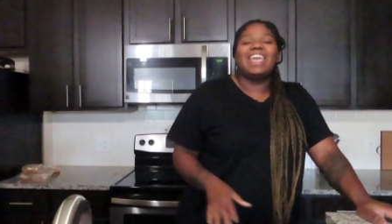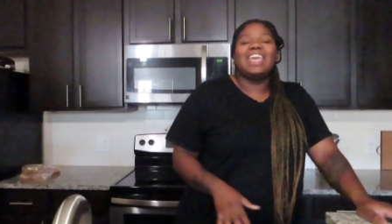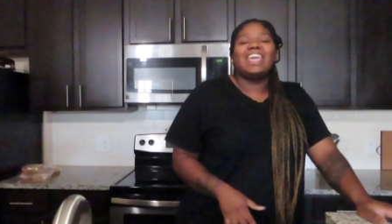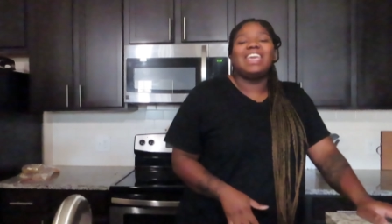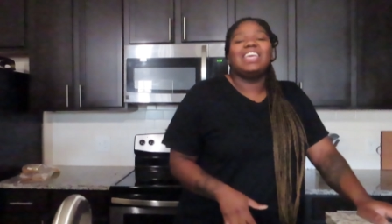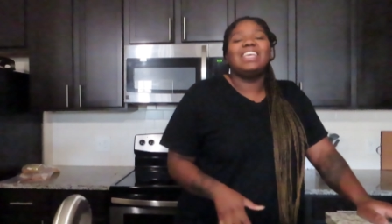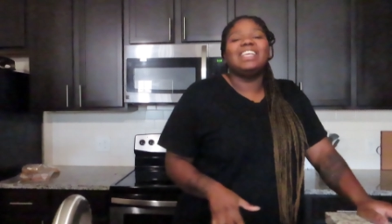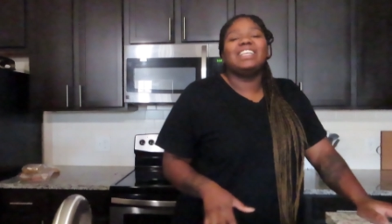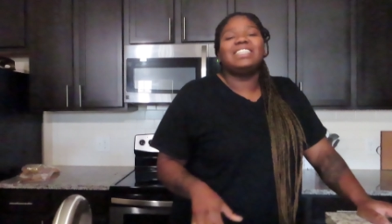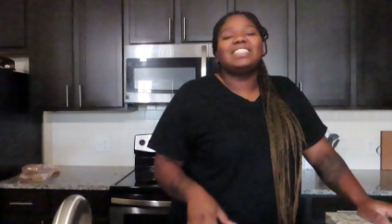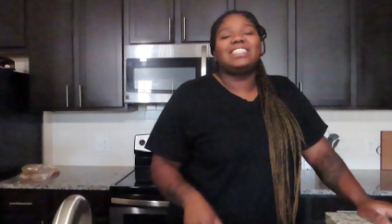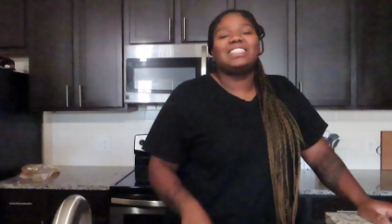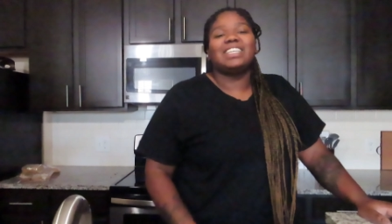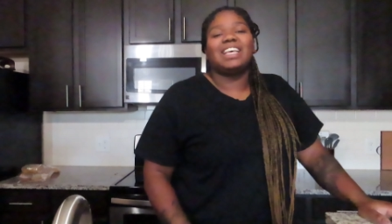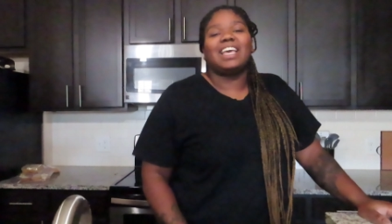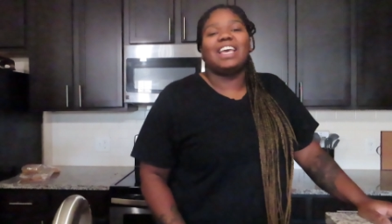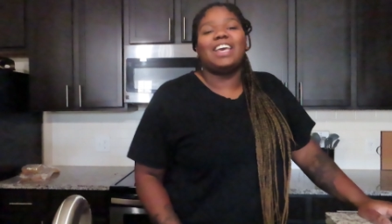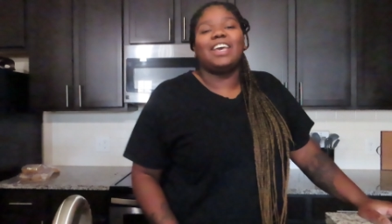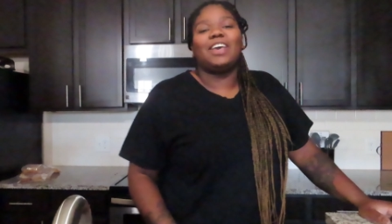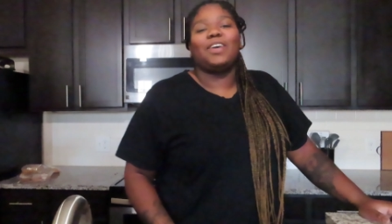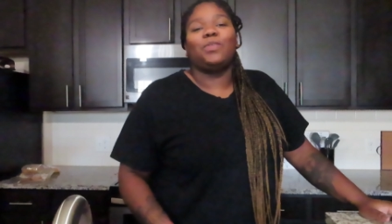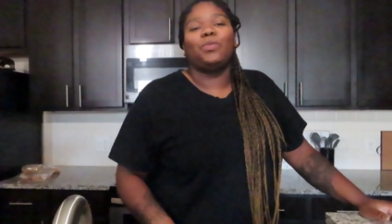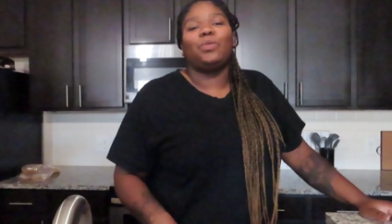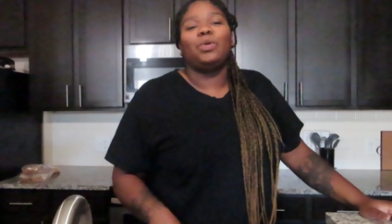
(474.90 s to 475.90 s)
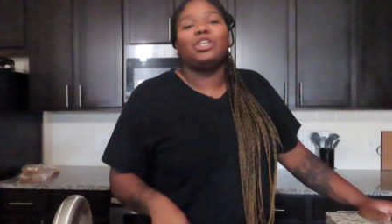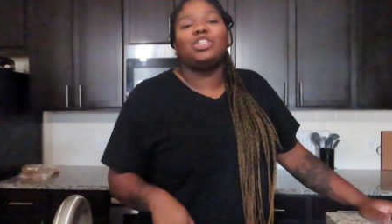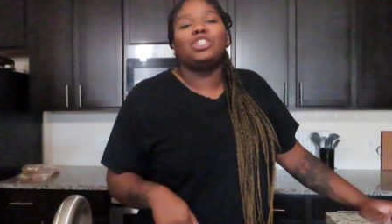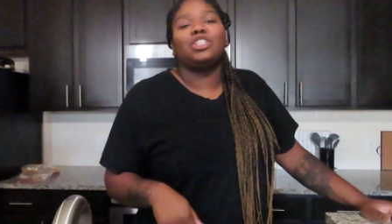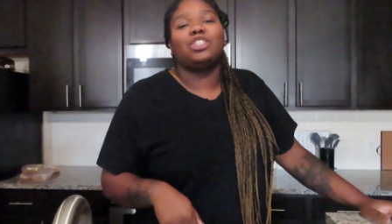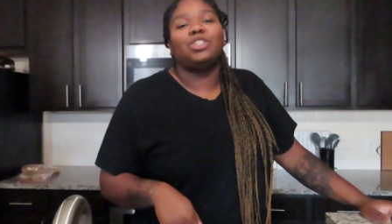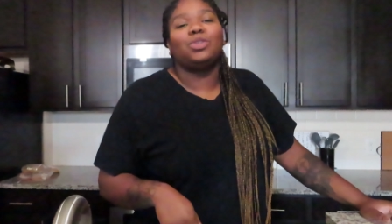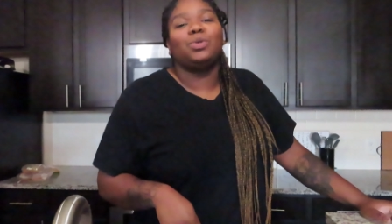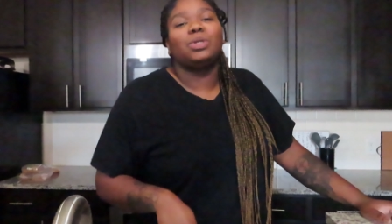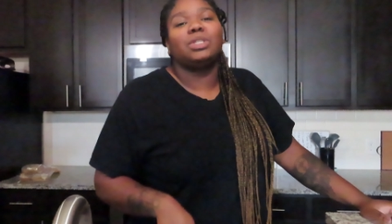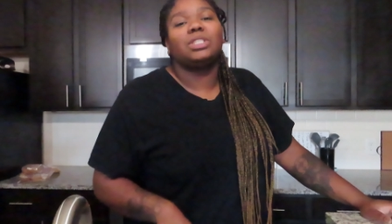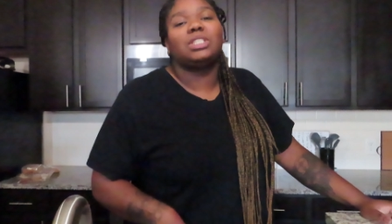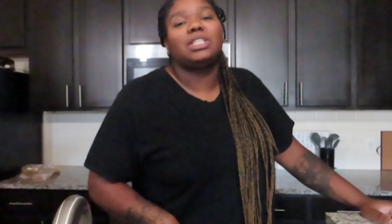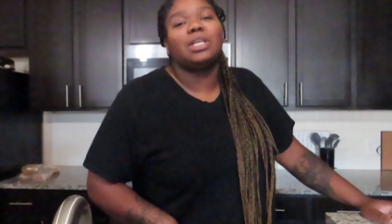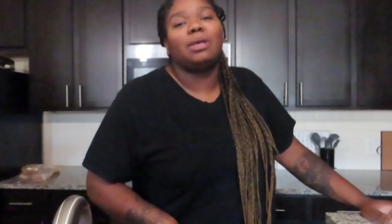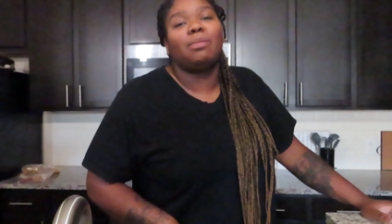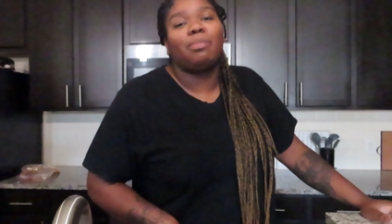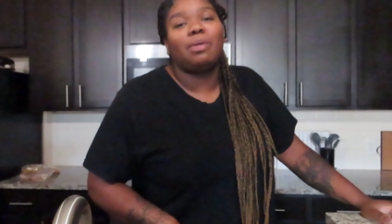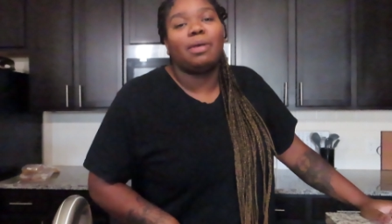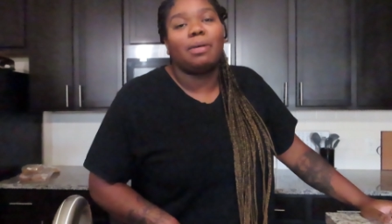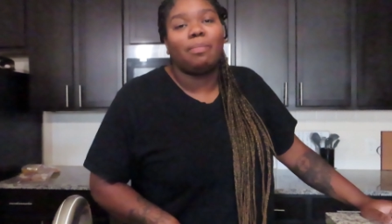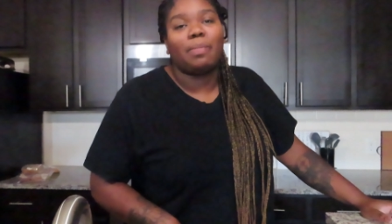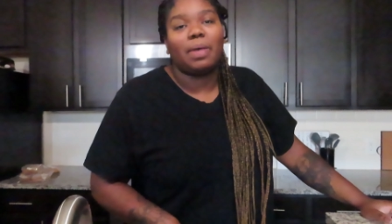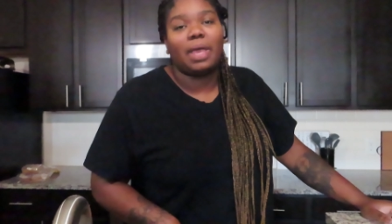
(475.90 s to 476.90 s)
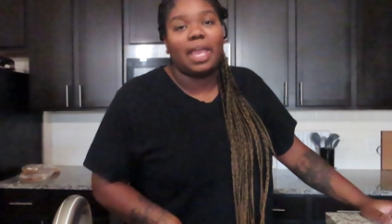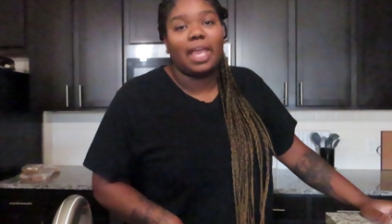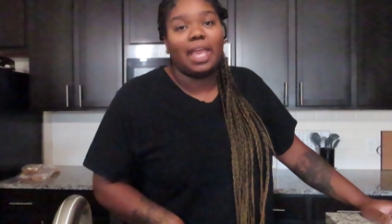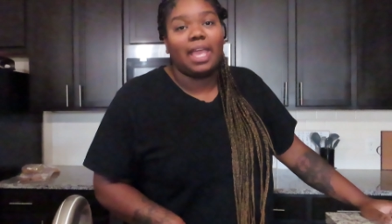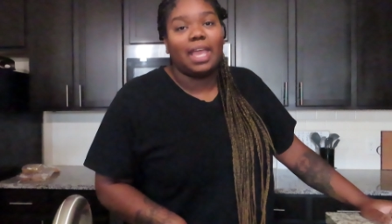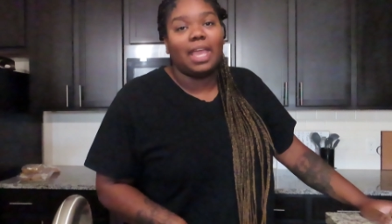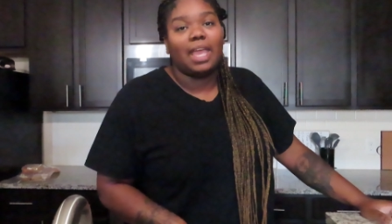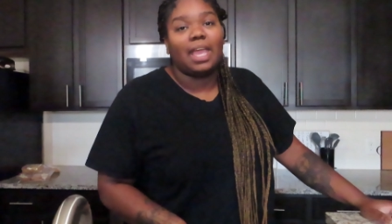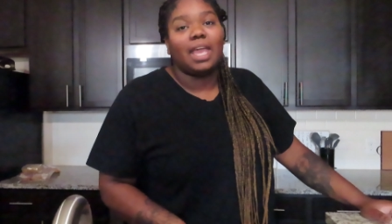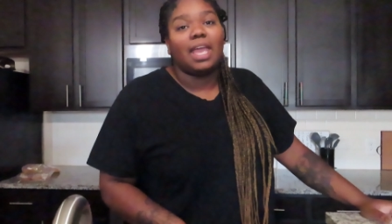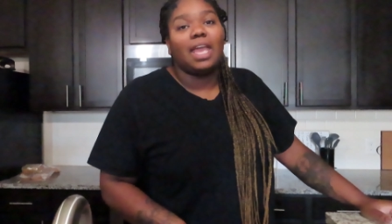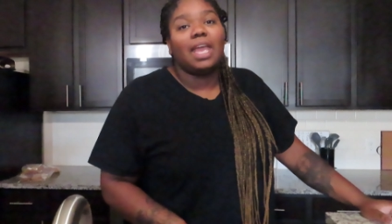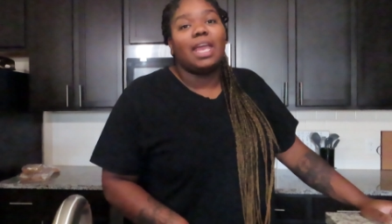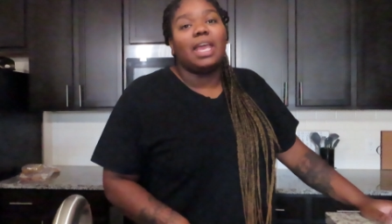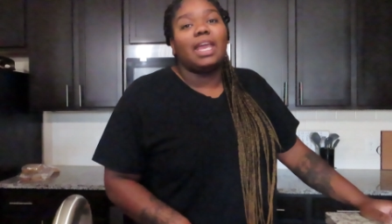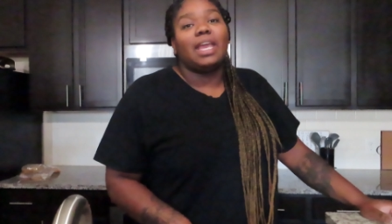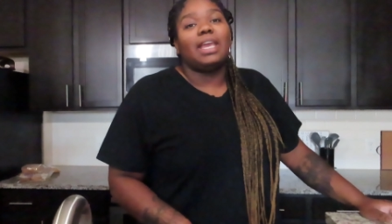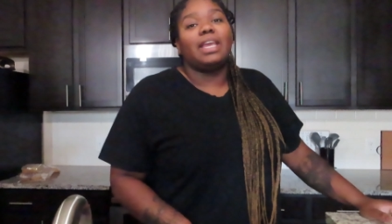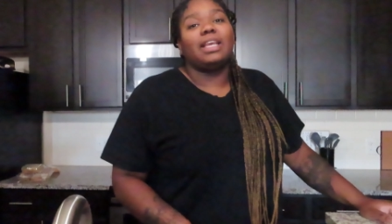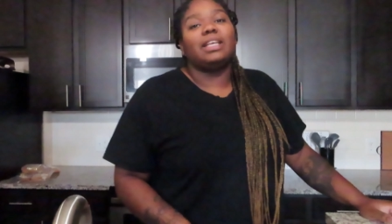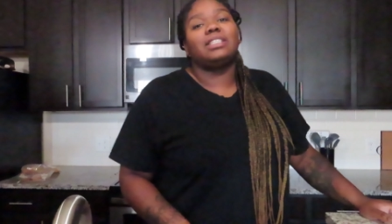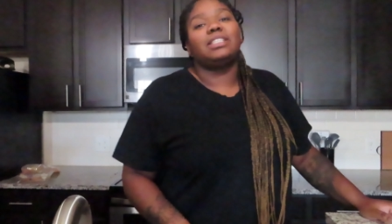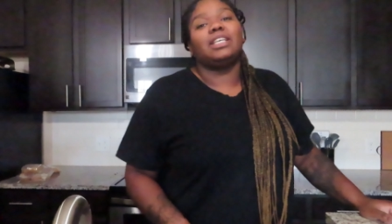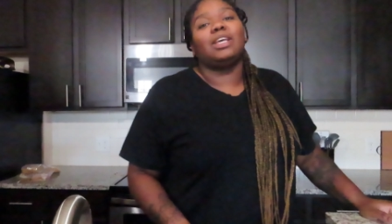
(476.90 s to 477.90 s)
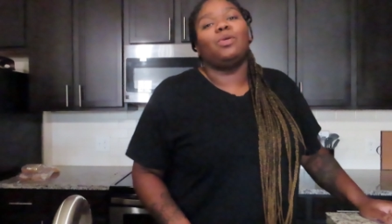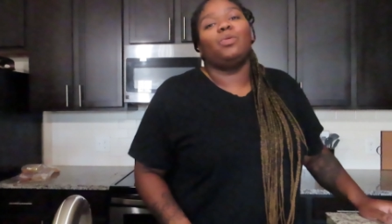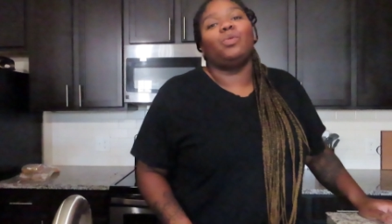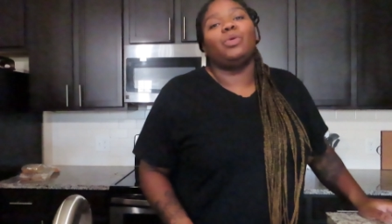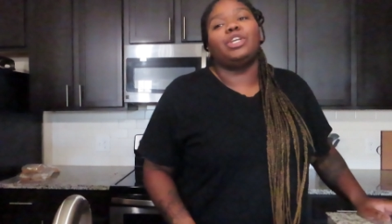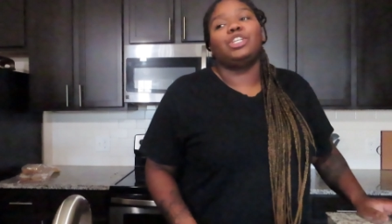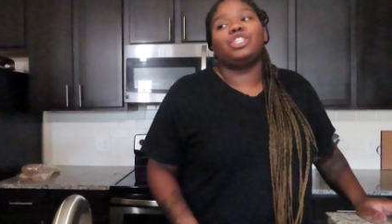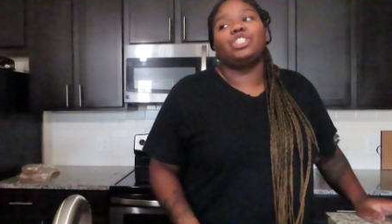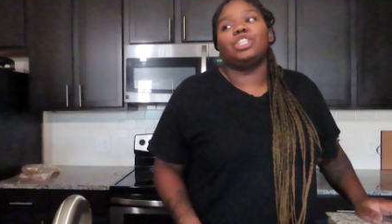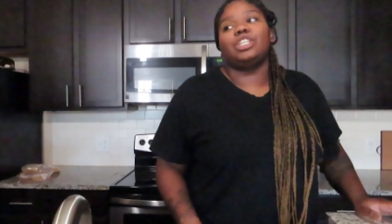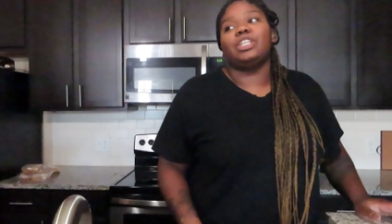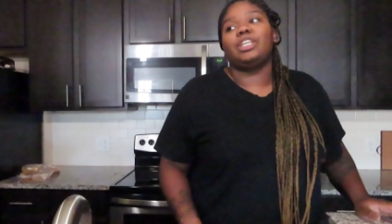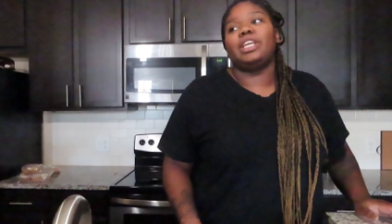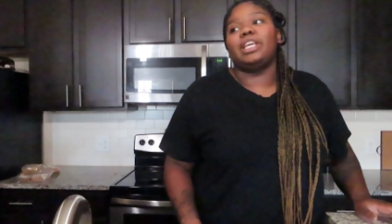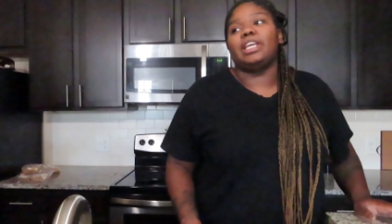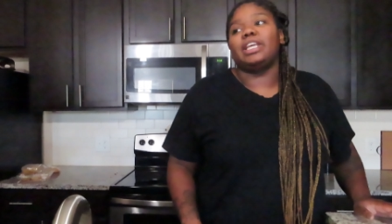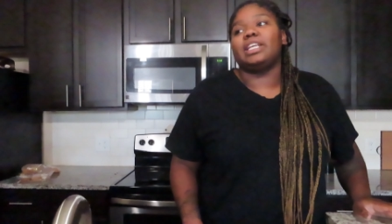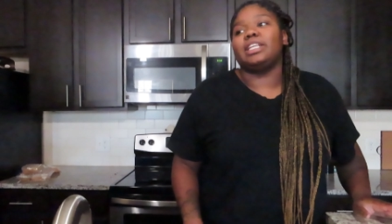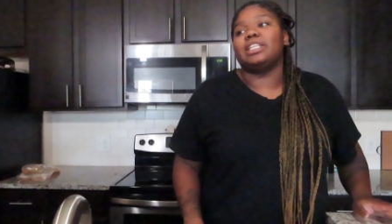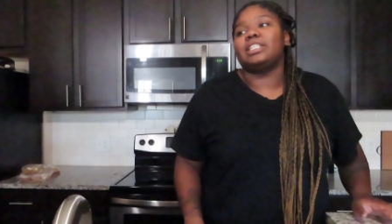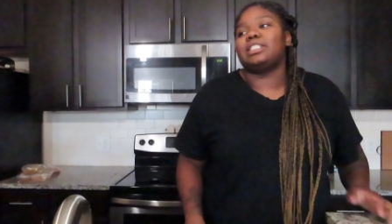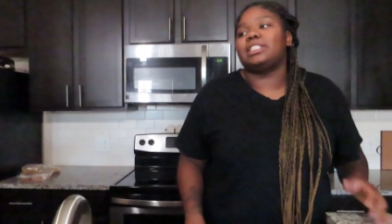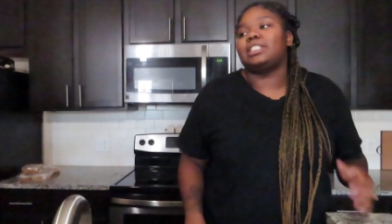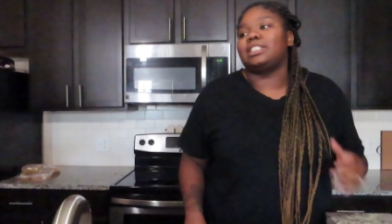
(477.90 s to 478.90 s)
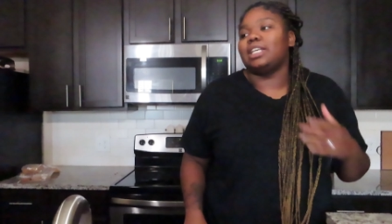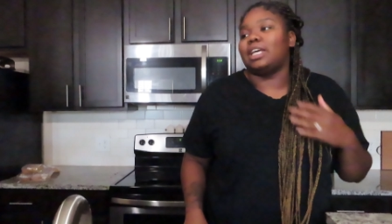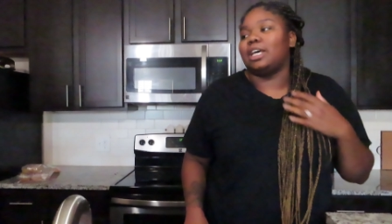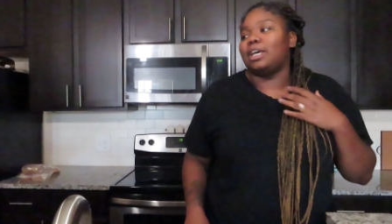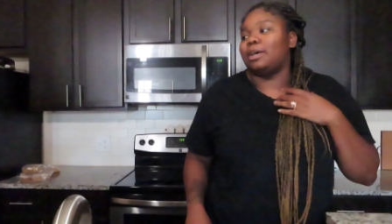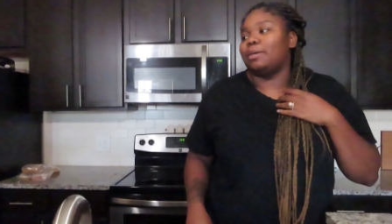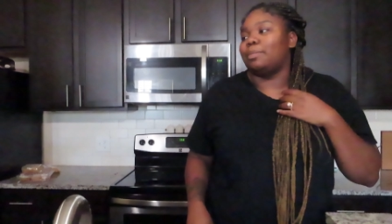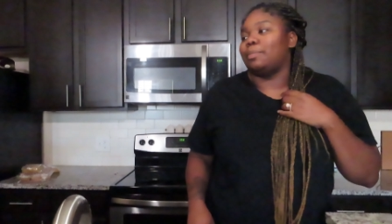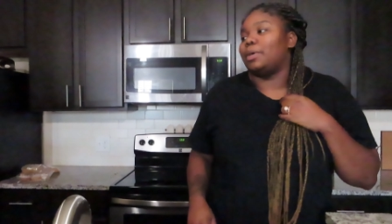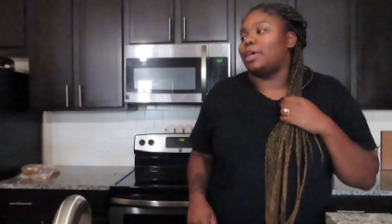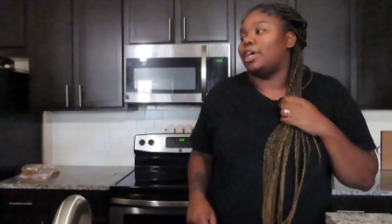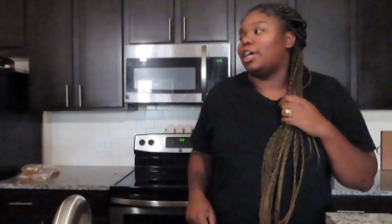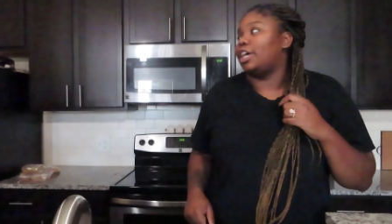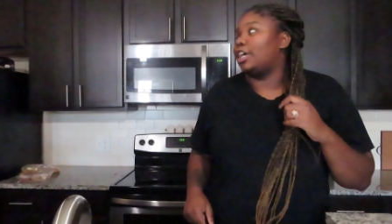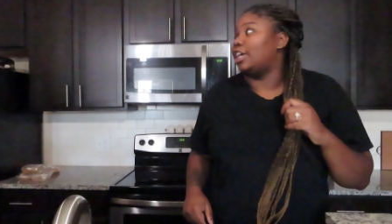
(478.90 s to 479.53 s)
he said we should do a sip and paint. He said we should get some